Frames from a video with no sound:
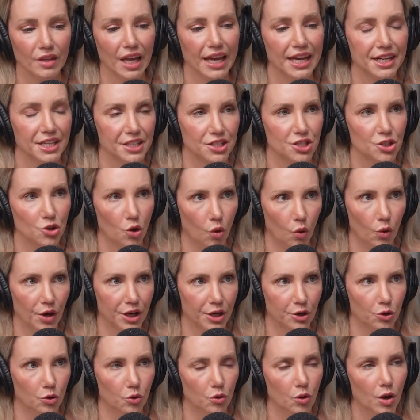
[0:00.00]
And it's an
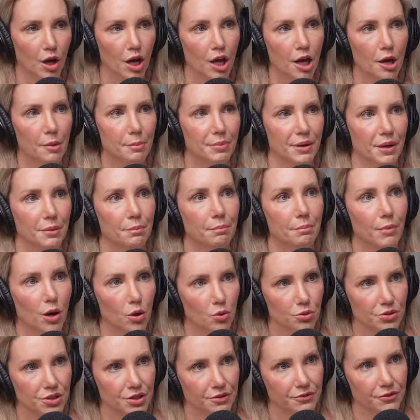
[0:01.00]
oil, but
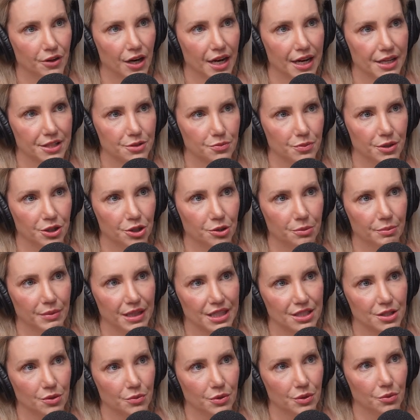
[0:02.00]
emulsifies when you
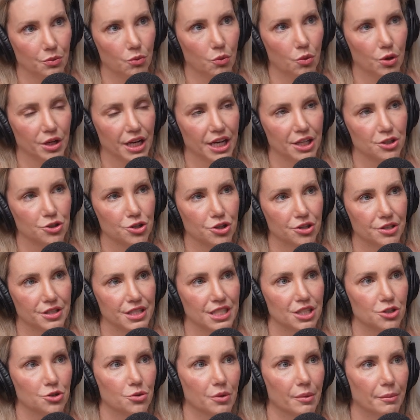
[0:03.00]
mix it with water and turns
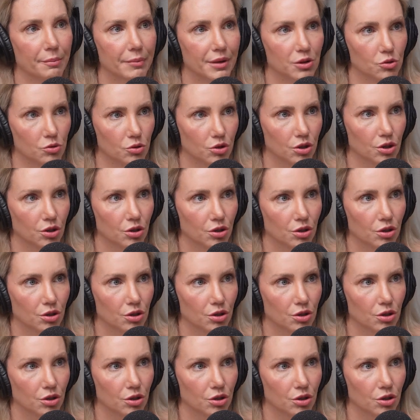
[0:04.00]
into a milk.